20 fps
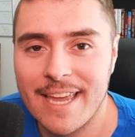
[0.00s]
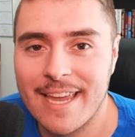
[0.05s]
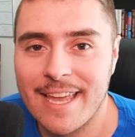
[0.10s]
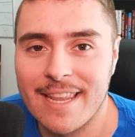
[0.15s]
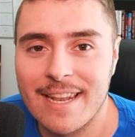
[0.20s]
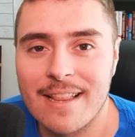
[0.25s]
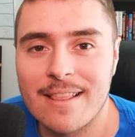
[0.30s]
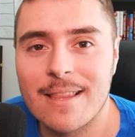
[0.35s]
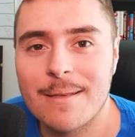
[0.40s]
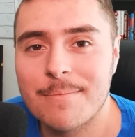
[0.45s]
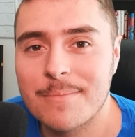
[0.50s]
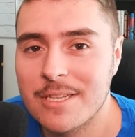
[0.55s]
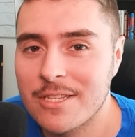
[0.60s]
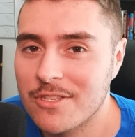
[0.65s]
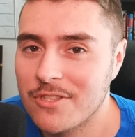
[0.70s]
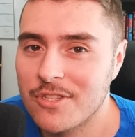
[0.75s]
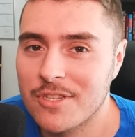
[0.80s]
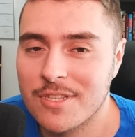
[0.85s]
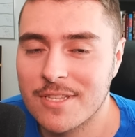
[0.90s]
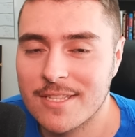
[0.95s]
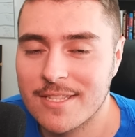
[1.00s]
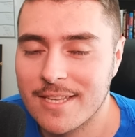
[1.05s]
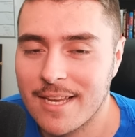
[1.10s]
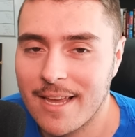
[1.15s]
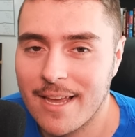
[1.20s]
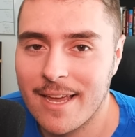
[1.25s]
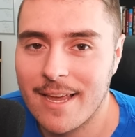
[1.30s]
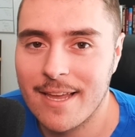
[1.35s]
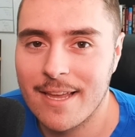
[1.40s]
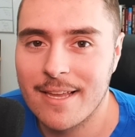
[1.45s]
and let me just
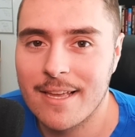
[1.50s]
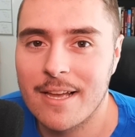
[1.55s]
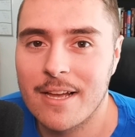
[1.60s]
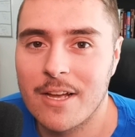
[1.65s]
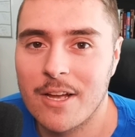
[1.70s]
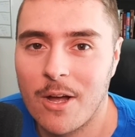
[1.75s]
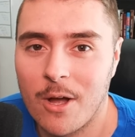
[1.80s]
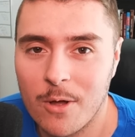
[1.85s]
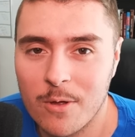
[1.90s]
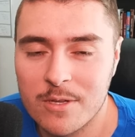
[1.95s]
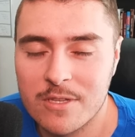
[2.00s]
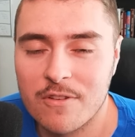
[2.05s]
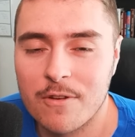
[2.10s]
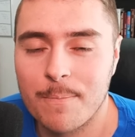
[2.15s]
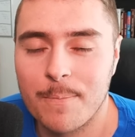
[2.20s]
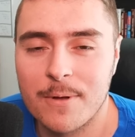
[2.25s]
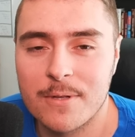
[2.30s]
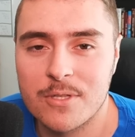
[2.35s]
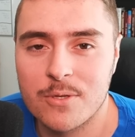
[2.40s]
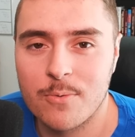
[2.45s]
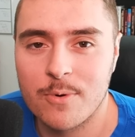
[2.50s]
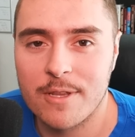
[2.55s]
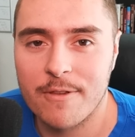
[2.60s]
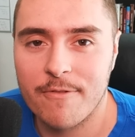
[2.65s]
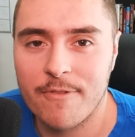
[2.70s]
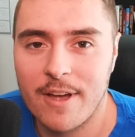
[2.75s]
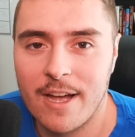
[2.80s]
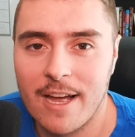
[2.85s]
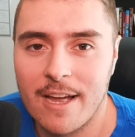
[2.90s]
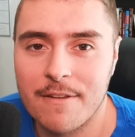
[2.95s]
say, College Football
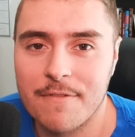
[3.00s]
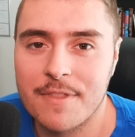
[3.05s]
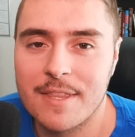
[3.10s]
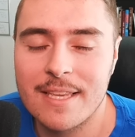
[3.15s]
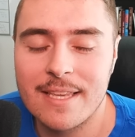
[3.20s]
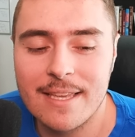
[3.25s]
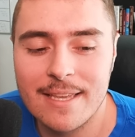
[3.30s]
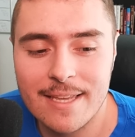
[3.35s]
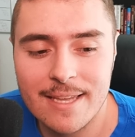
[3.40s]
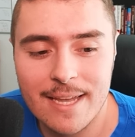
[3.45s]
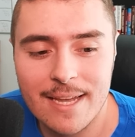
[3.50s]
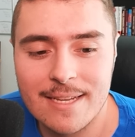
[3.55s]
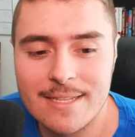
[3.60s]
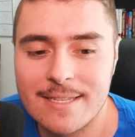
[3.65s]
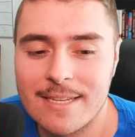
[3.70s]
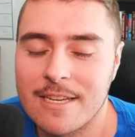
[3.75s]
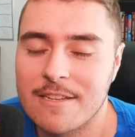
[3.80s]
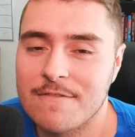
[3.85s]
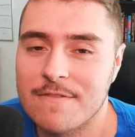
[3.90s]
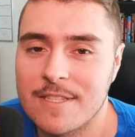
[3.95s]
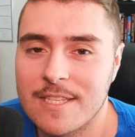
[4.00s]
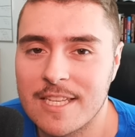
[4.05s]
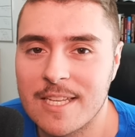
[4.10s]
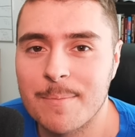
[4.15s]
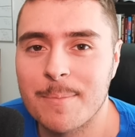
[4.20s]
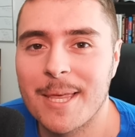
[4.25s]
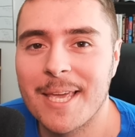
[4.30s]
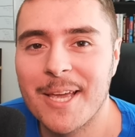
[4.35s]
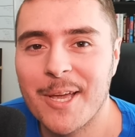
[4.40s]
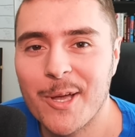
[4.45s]
25, the EA dev
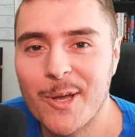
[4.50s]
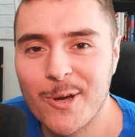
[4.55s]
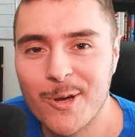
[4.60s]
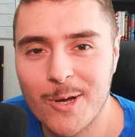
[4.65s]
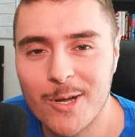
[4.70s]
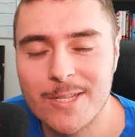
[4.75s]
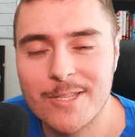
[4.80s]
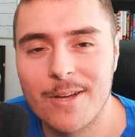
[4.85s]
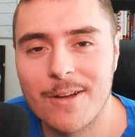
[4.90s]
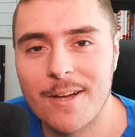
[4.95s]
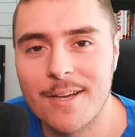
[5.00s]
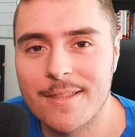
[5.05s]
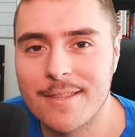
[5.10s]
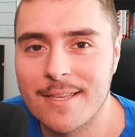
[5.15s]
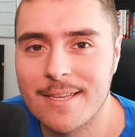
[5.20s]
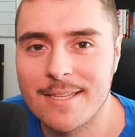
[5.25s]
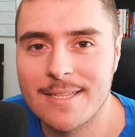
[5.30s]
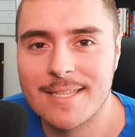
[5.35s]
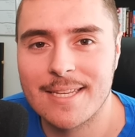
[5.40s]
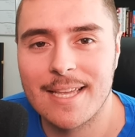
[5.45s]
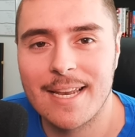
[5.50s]
team, they cooked on this,